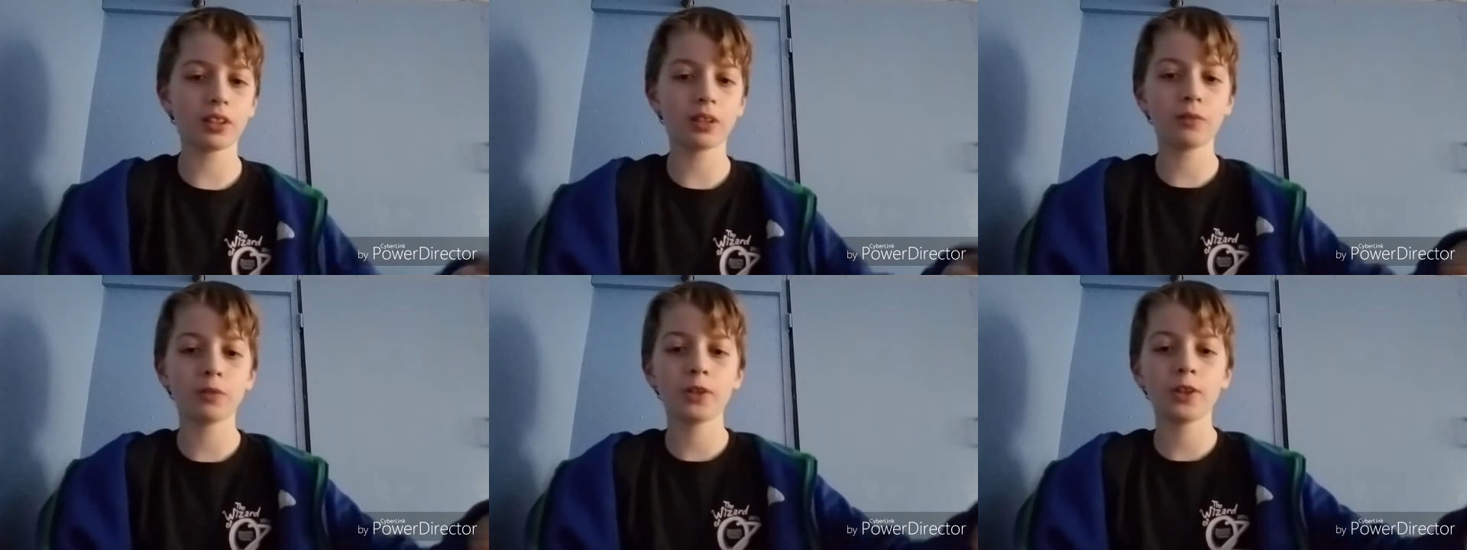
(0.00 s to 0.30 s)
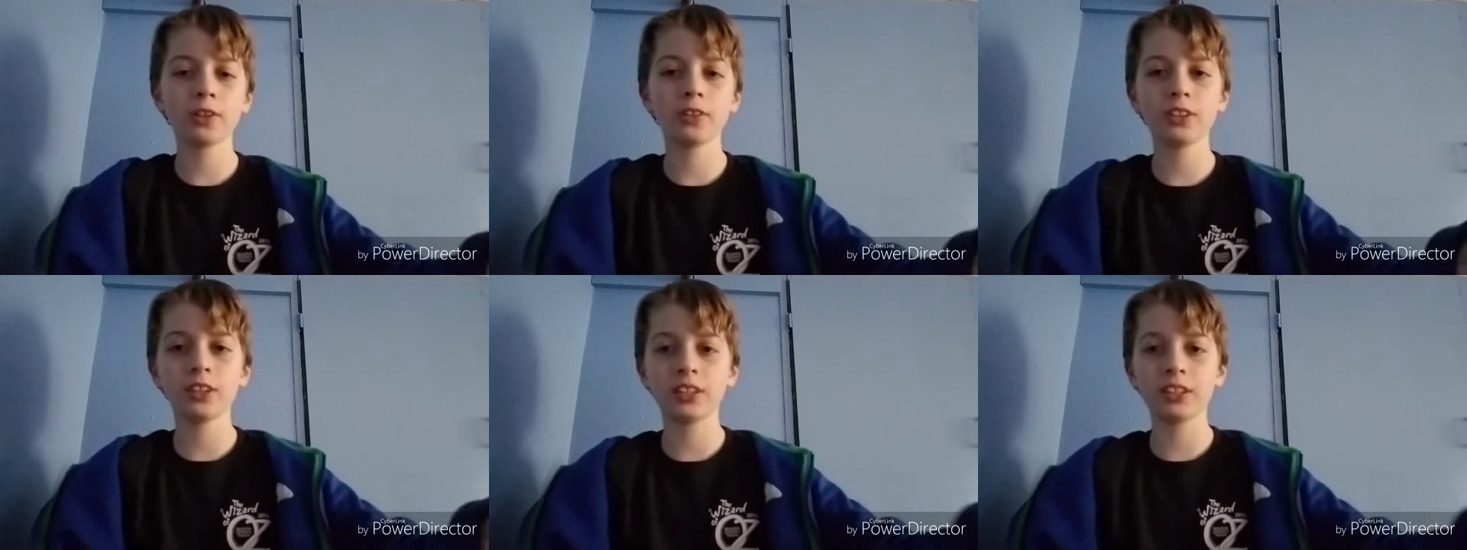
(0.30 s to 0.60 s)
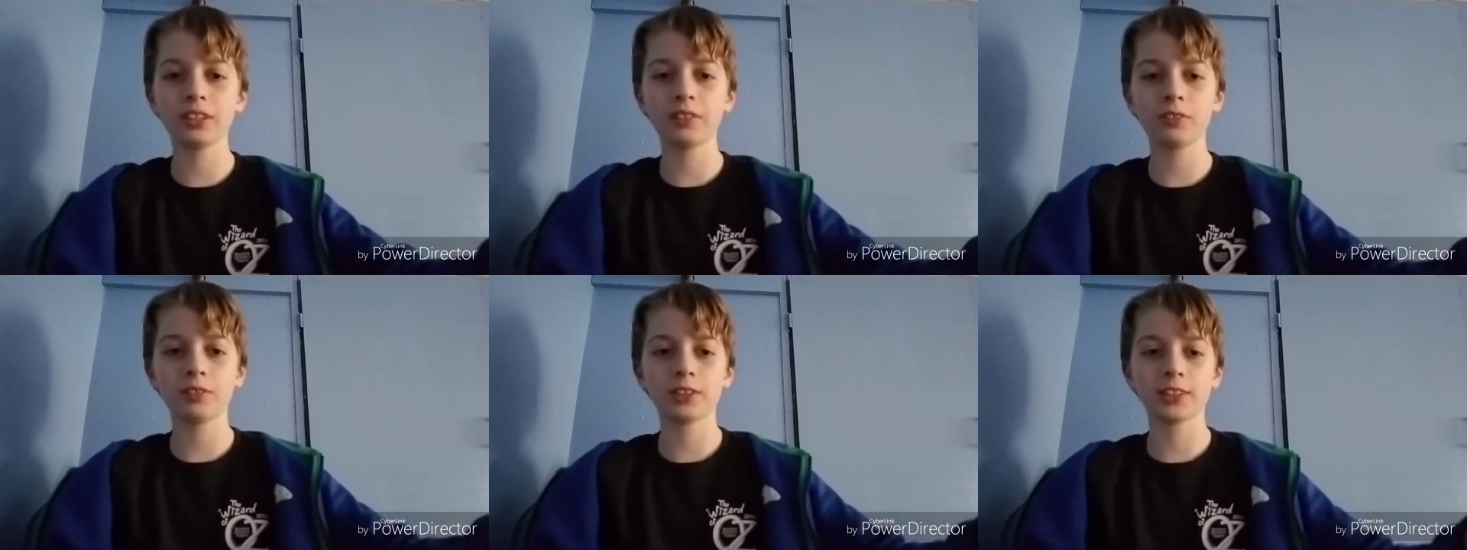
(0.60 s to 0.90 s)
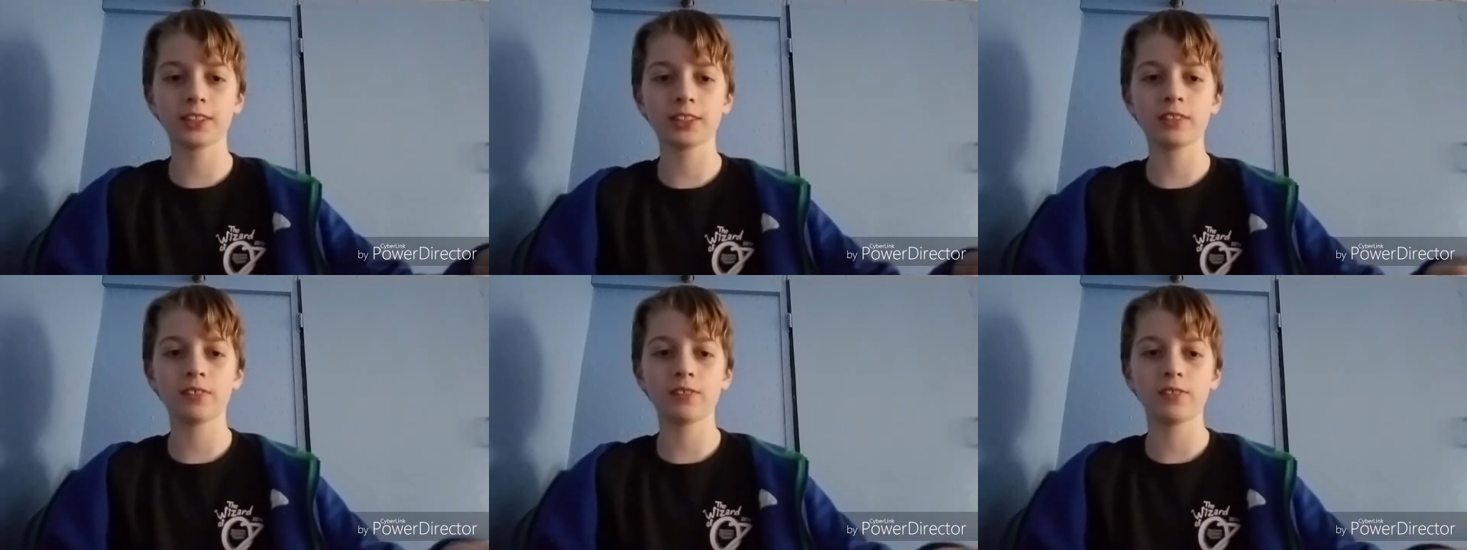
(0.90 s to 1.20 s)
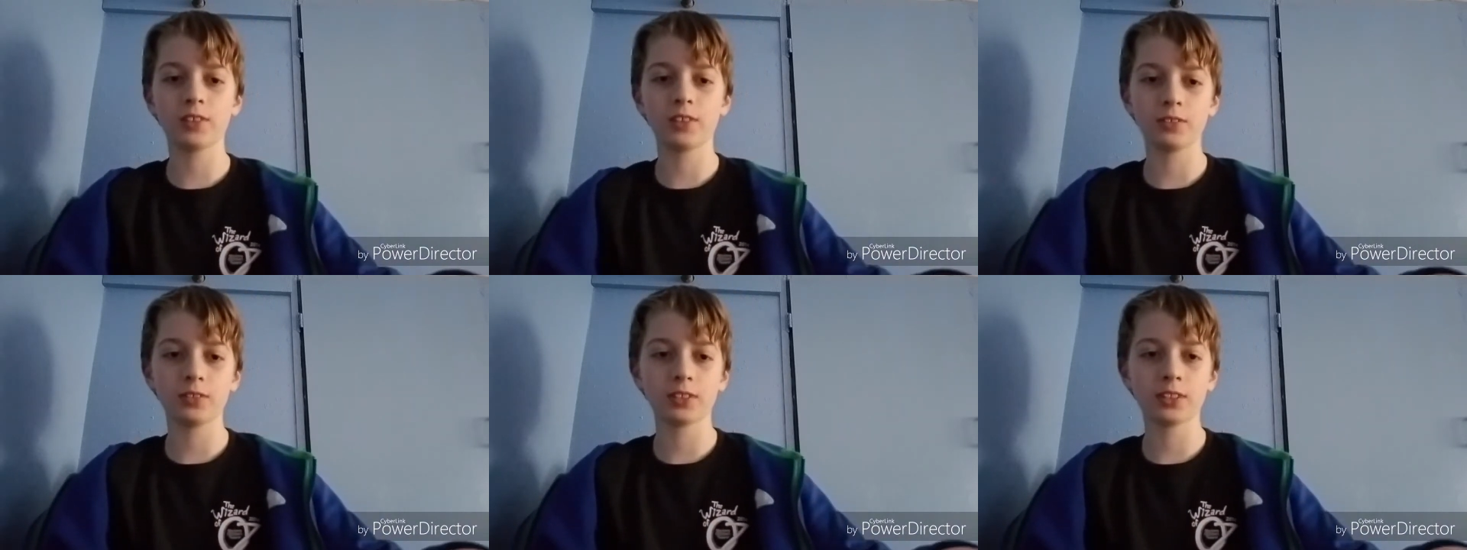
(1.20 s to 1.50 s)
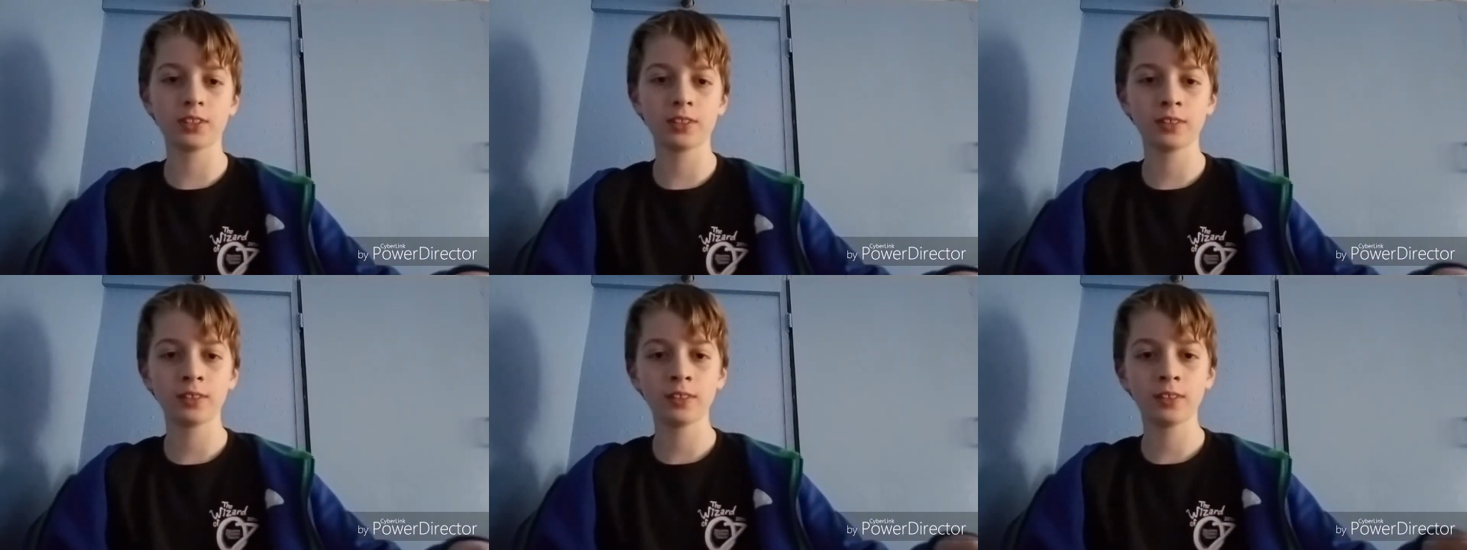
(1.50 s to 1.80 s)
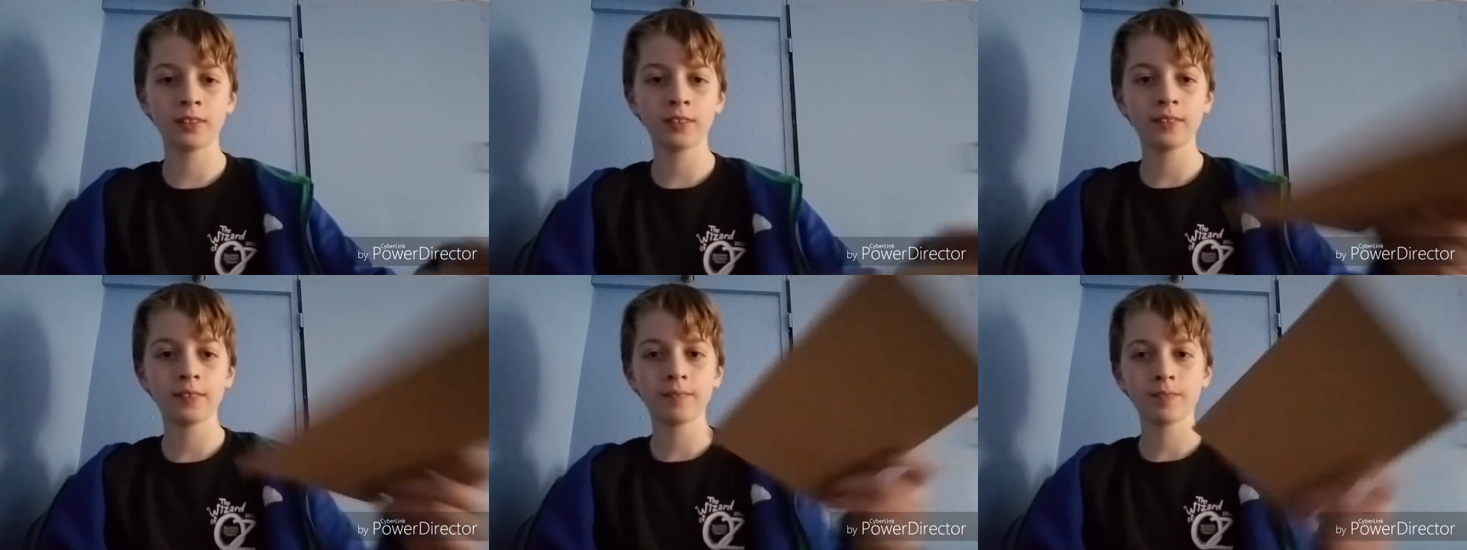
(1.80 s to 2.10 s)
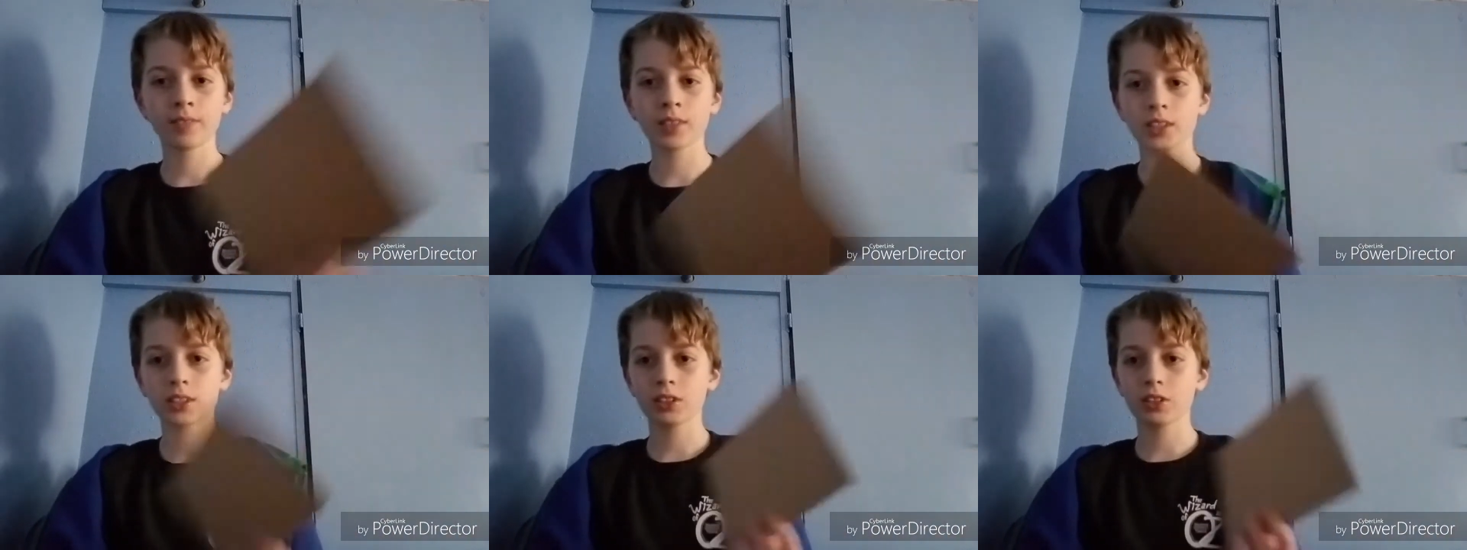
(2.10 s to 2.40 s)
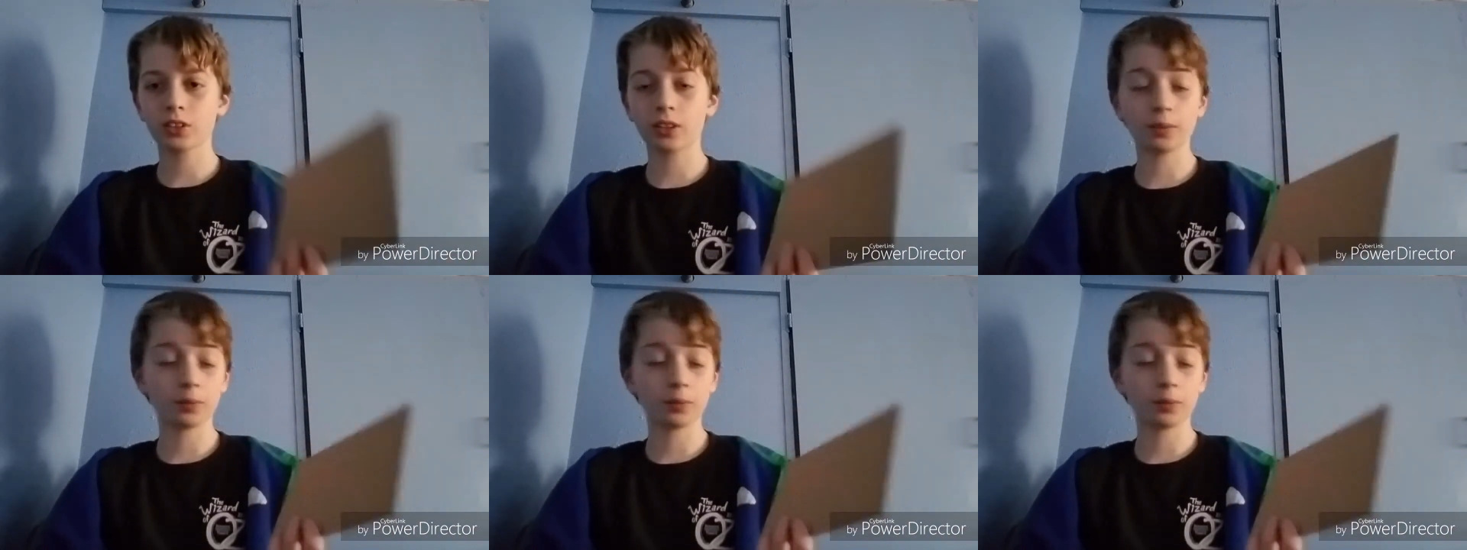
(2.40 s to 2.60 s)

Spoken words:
apparently he was confused, so